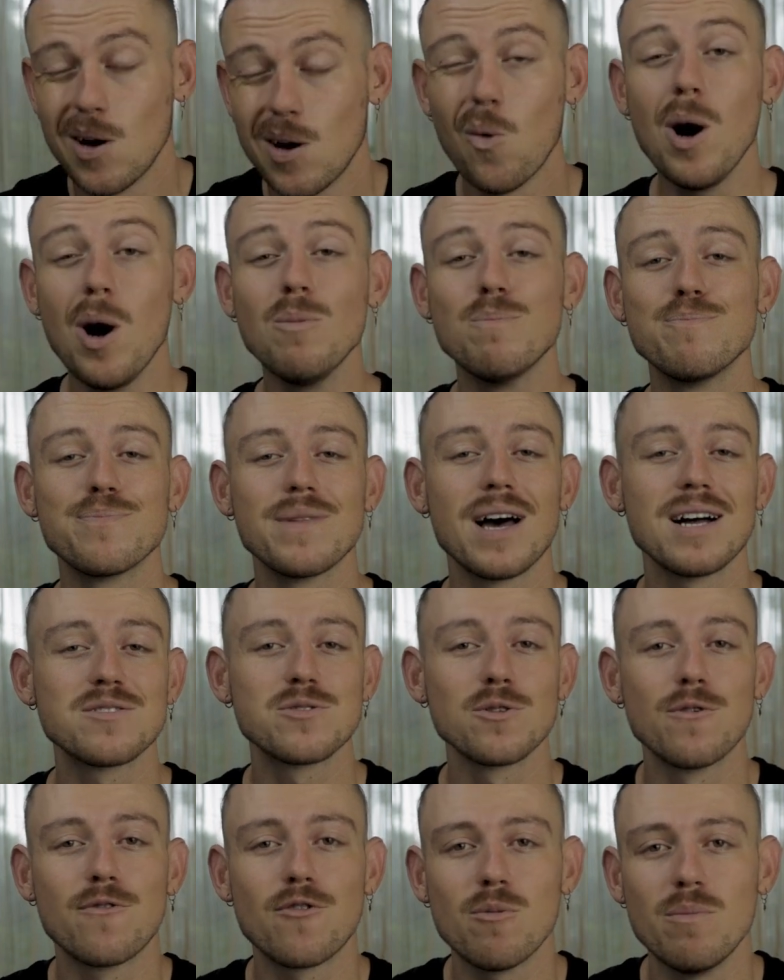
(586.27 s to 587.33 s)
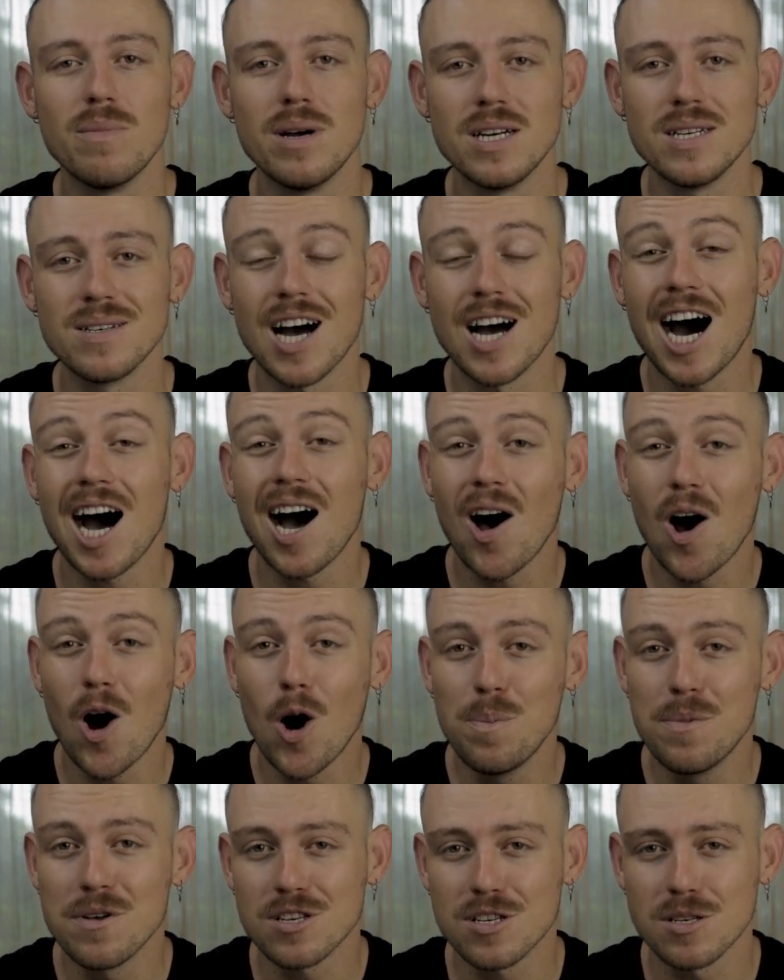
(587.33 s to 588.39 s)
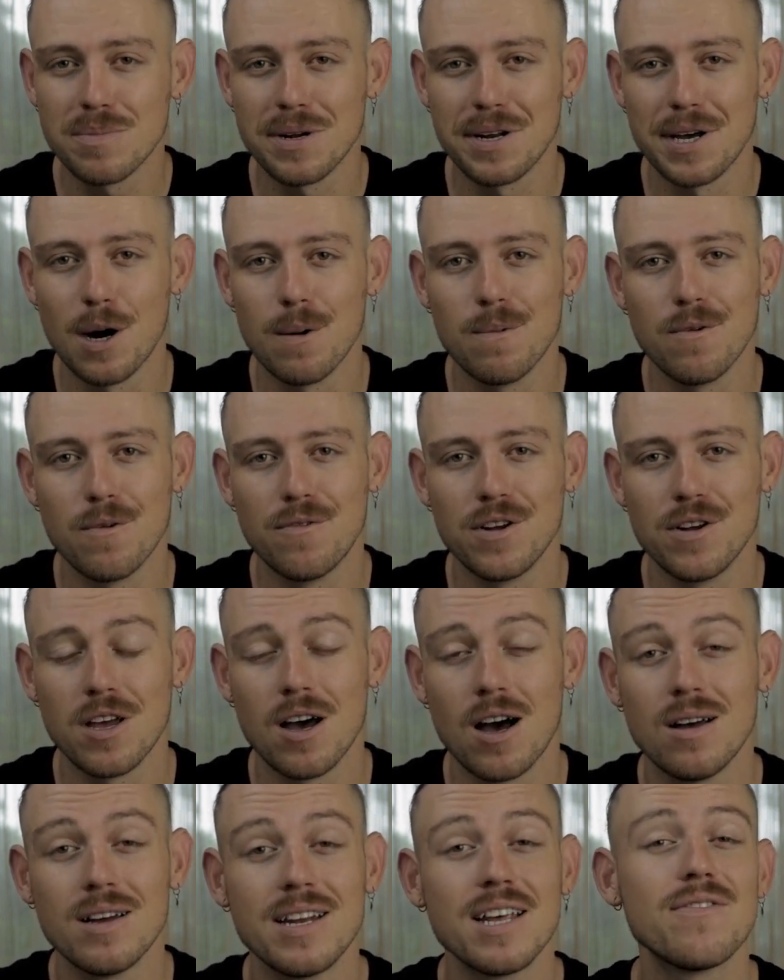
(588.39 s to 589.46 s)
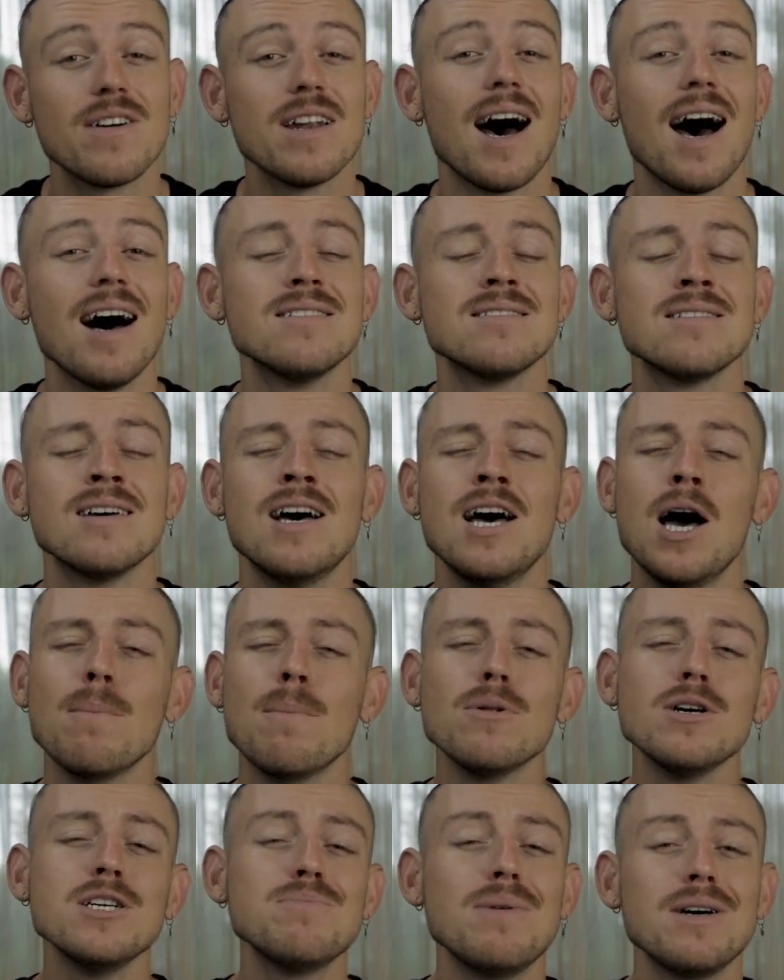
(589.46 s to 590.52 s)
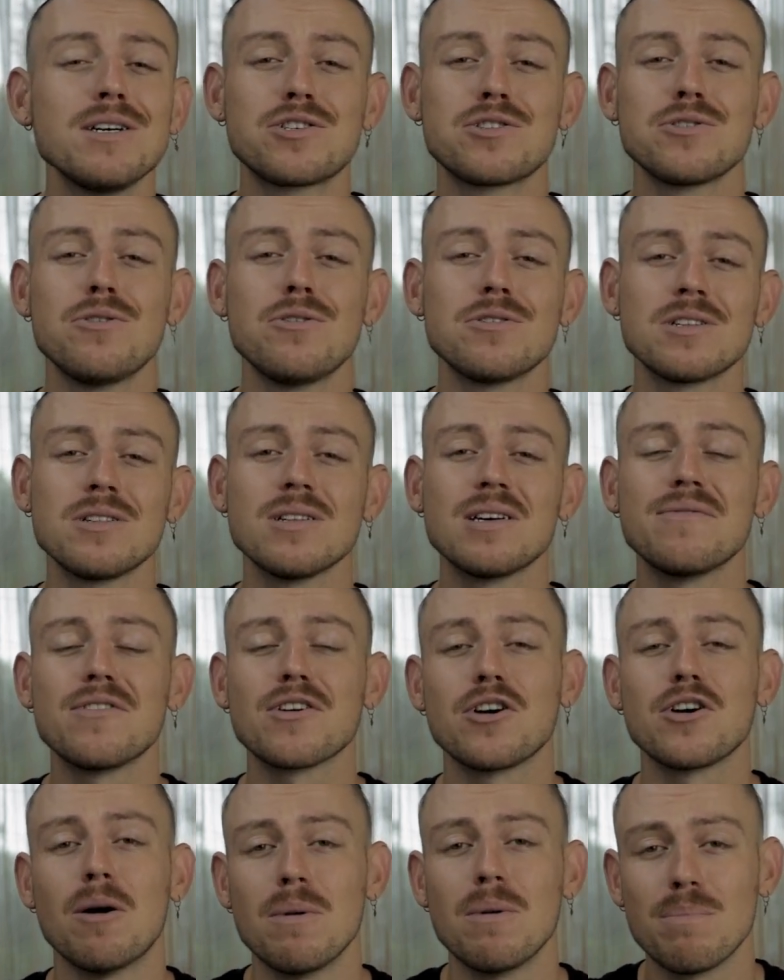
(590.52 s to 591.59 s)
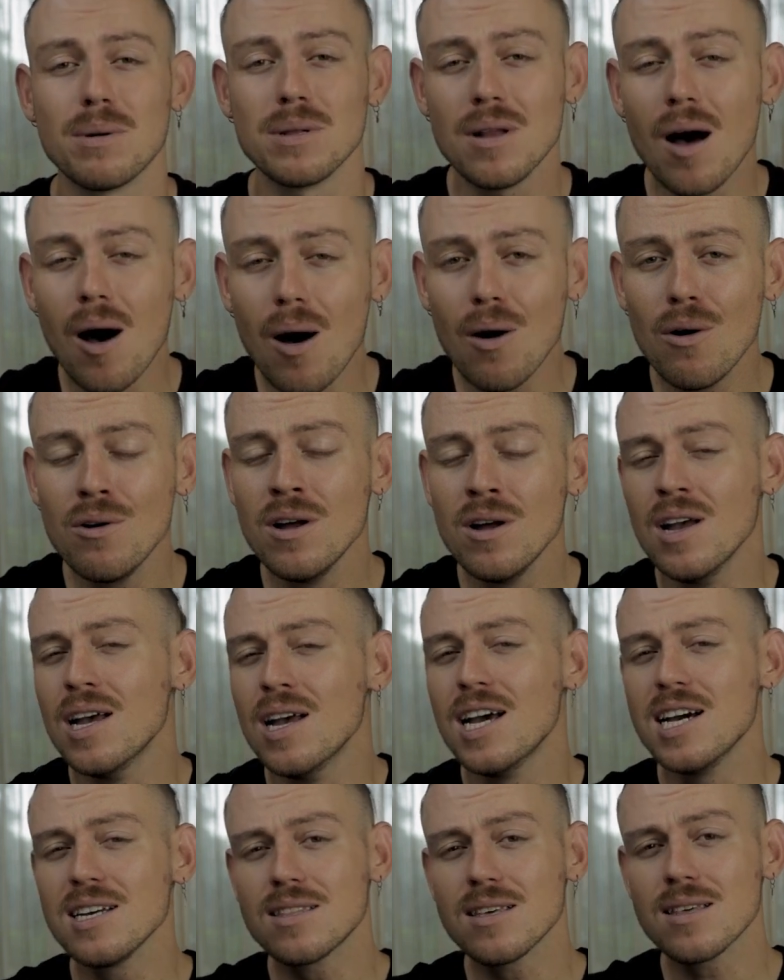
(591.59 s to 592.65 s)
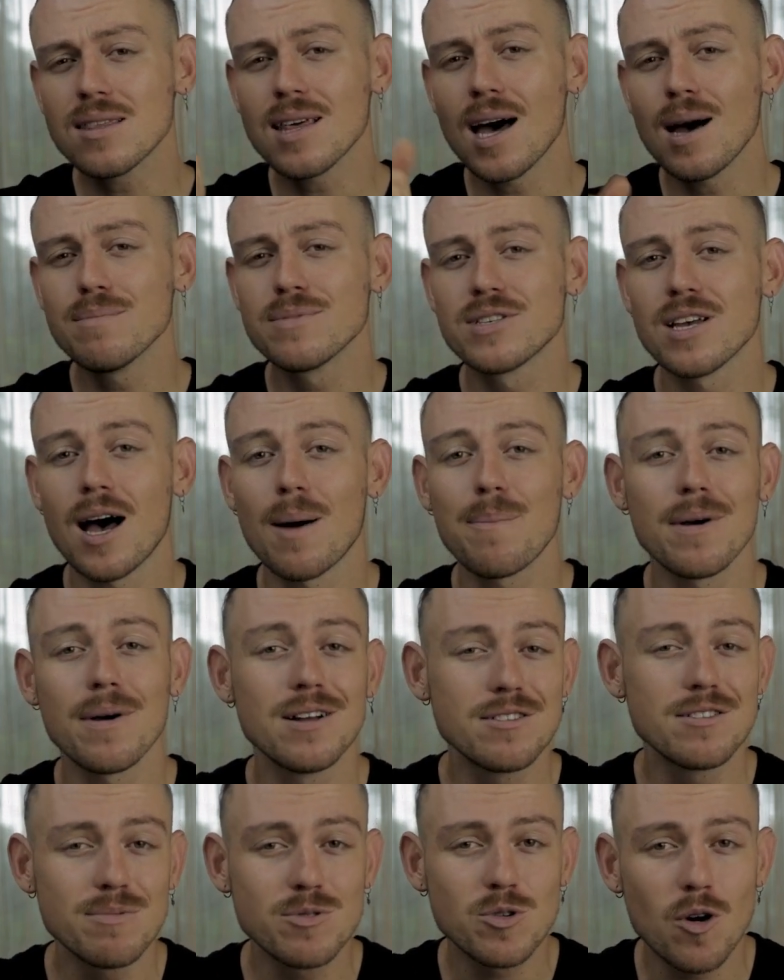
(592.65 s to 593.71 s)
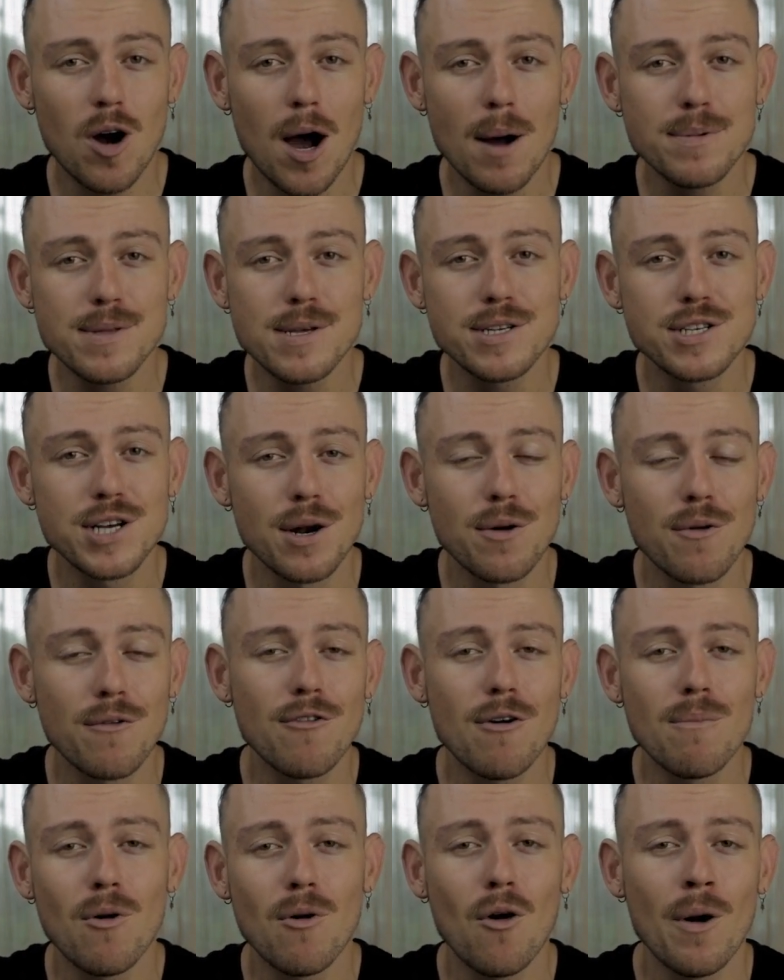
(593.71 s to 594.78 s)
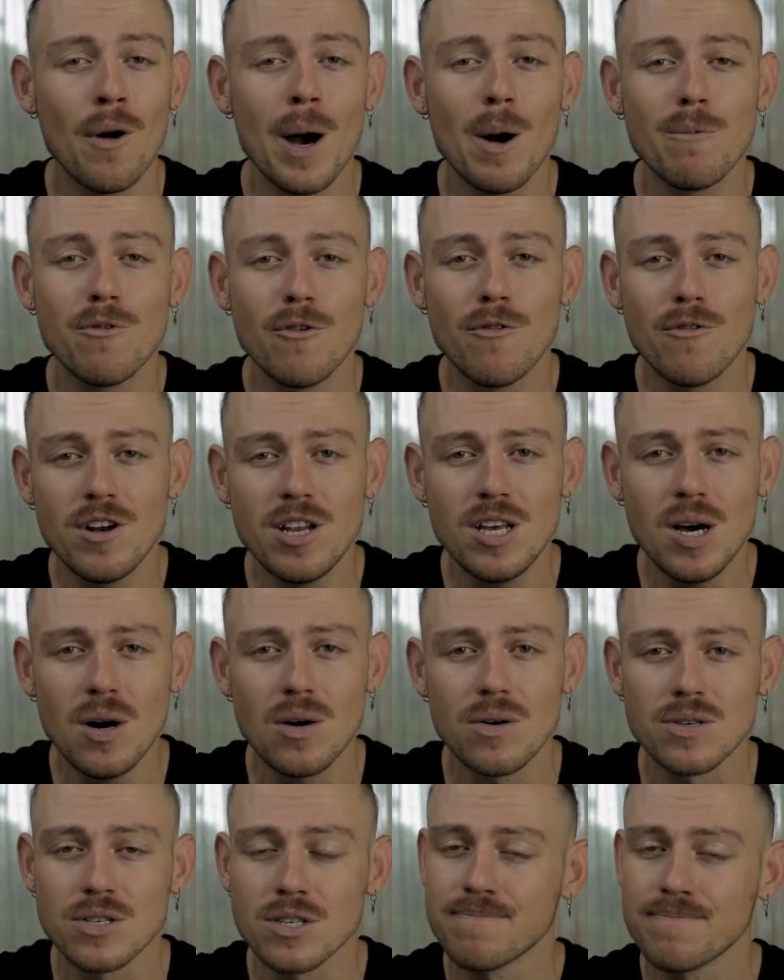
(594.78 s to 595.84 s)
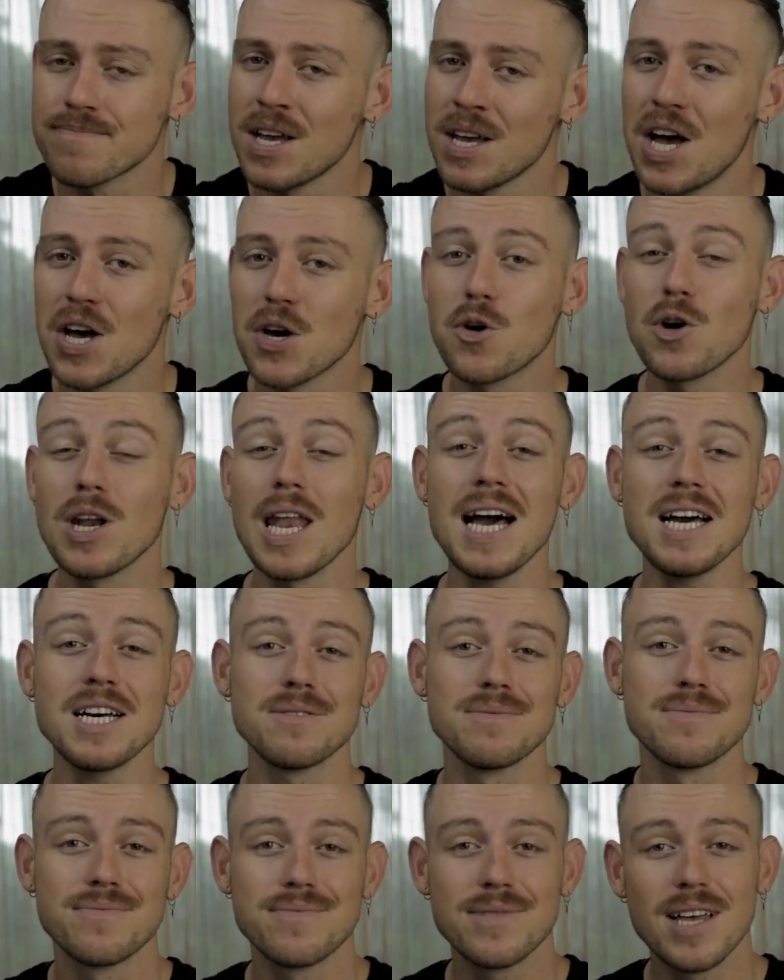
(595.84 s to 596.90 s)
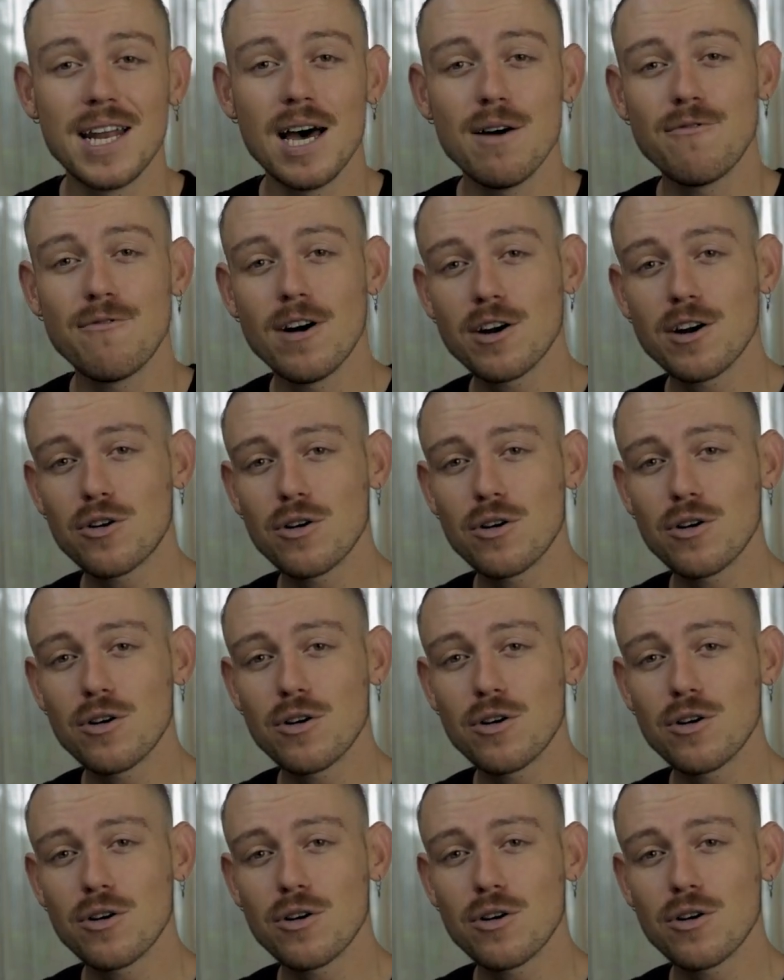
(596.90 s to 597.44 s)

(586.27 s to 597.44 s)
Well, that's all from me. I hope this has been a helpful video, and if it has, please make sure to leave a comment below, hit the thumbs up, and subscribe to the channel for more helpful videos. Good luck and have fun